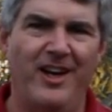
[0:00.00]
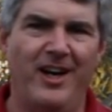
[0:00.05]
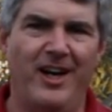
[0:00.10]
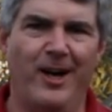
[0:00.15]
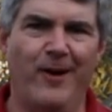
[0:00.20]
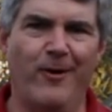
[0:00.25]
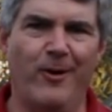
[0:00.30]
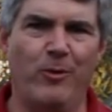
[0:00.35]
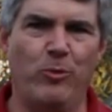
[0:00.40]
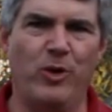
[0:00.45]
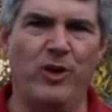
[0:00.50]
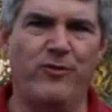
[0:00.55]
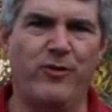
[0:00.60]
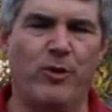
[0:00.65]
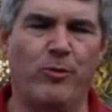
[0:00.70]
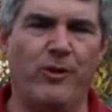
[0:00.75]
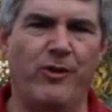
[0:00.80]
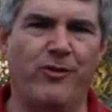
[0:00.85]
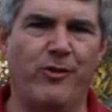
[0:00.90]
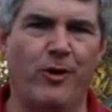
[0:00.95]
Here at
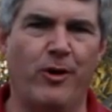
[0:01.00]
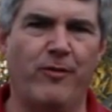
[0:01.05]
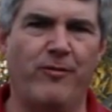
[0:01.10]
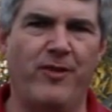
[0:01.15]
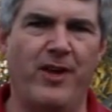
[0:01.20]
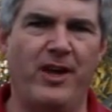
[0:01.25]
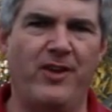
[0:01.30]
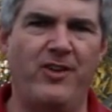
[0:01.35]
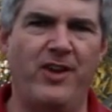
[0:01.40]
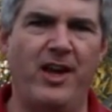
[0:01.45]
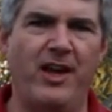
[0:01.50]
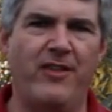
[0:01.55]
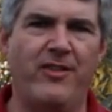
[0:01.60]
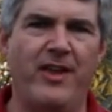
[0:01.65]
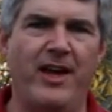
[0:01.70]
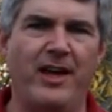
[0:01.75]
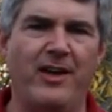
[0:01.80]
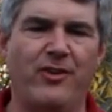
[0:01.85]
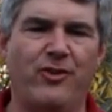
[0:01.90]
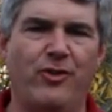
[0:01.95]
Woodford Reserve, they take
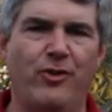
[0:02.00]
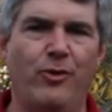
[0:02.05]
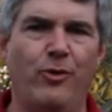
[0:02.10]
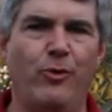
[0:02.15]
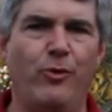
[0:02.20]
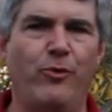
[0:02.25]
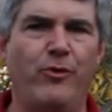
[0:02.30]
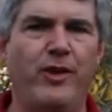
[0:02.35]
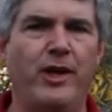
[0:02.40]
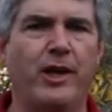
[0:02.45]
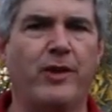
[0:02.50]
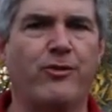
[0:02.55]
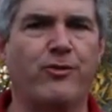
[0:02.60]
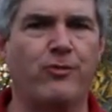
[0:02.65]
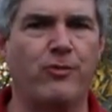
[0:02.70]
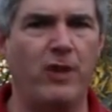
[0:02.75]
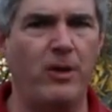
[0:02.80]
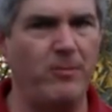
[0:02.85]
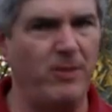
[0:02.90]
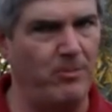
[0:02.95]
that to the
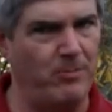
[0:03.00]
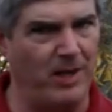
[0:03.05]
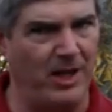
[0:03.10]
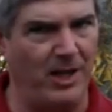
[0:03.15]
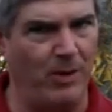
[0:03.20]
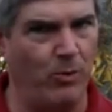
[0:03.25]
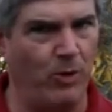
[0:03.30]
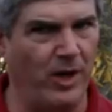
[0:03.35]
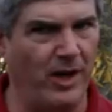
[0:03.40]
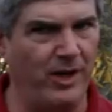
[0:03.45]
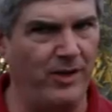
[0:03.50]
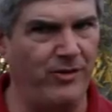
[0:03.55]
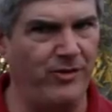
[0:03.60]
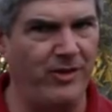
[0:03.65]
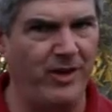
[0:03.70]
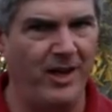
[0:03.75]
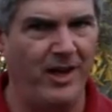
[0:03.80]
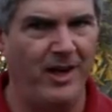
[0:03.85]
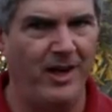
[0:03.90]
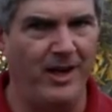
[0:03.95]
extreme in many
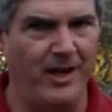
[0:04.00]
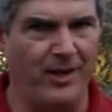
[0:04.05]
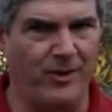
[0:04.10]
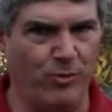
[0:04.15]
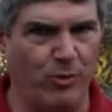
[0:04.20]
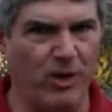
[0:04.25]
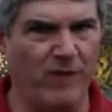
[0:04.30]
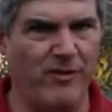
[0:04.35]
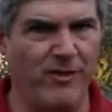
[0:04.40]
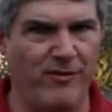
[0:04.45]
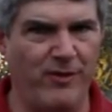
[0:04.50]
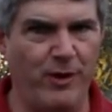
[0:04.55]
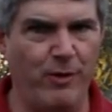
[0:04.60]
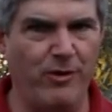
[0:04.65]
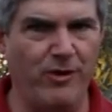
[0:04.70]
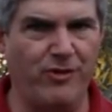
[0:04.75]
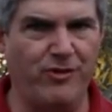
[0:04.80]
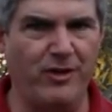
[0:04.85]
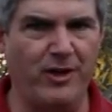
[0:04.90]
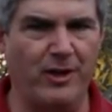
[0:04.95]
ways. It's one of the
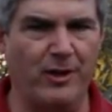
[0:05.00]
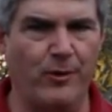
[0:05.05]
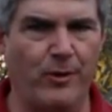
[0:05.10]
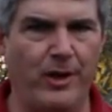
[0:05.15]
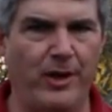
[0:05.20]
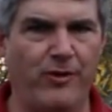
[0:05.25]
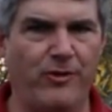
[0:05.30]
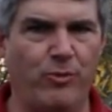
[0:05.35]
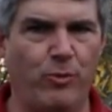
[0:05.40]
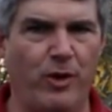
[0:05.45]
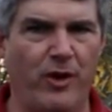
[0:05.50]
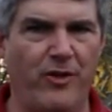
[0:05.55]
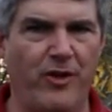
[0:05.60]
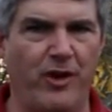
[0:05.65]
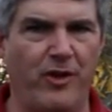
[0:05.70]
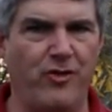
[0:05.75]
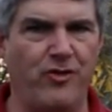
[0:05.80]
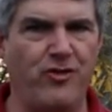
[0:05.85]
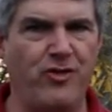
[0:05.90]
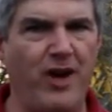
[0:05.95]
few distilleries with
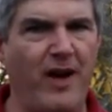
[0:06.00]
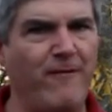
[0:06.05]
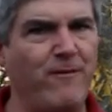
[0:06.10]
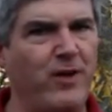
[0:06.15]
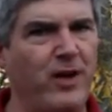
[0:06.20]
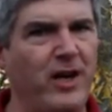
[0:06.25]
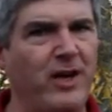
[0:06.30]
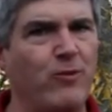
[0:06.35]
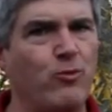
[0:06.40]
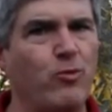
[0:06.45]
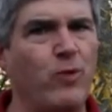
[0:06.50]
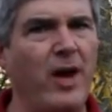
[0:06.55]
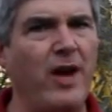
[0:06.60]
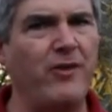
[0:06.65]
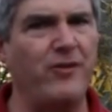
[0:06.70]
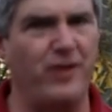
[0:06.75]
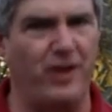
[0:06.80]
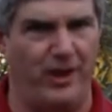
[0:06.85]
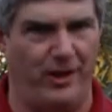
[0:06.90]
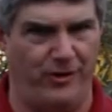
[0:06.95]
a chef in
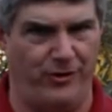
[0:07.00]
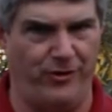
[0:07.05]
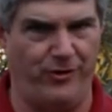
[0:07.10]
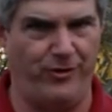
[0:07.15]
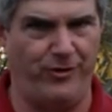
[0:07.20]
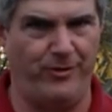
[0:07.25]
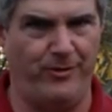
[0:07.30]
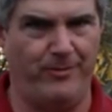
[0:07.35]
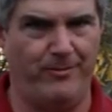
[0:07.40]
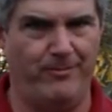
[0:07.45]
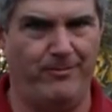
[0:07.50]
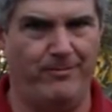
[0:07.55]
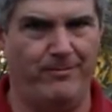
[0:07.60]
residence.